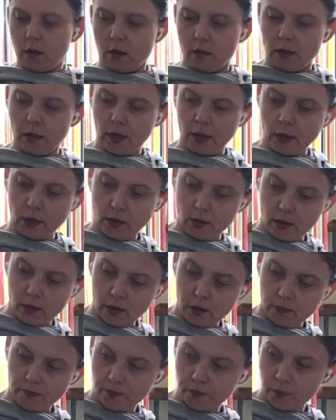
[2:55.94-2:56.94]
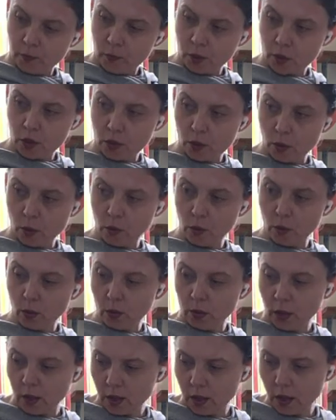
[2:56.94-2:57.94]
blender, which is
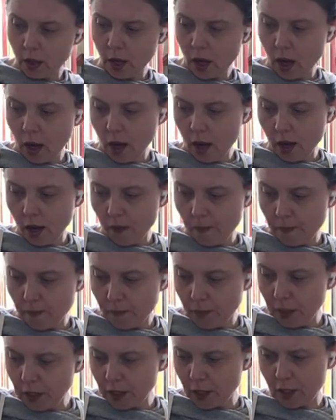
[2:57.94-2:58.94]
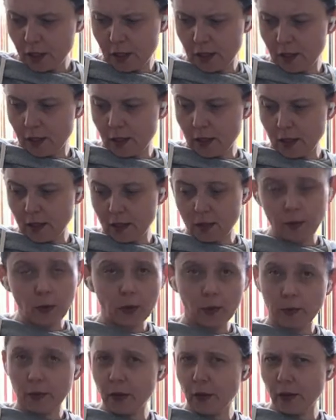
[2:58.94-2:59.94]
cool. It's
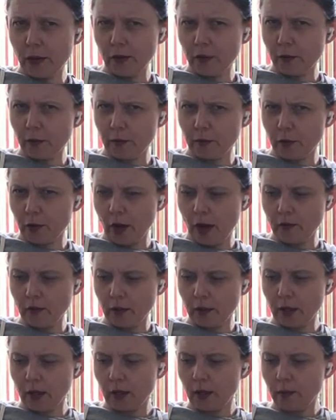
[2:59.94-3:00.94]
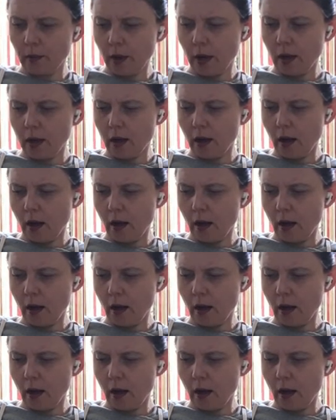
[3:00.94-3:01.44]
supposed to be great for traveling, but